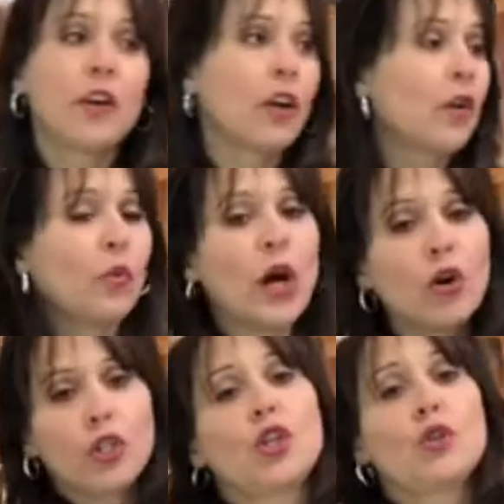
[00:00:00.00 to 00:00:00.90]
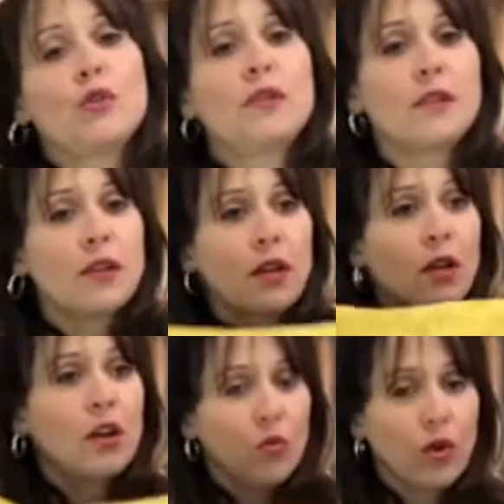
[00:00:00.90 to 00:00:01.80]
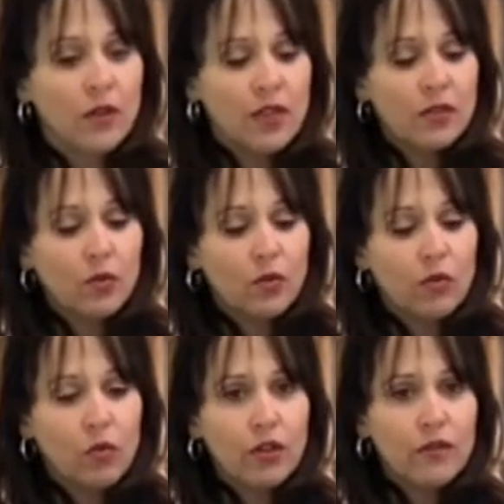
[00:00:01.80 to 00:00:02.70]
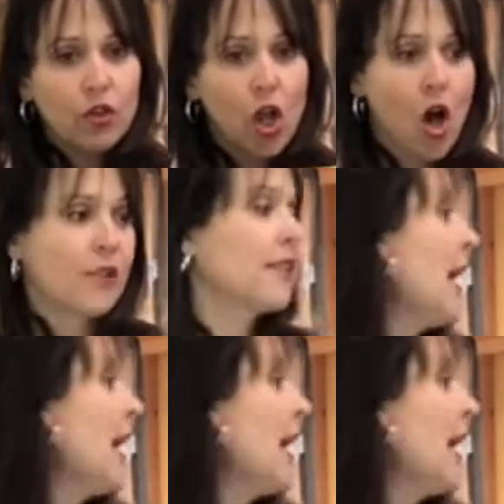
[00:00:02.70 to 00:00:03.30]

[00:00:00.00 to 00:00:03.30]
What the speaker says: very well-used one of these wonderful cloths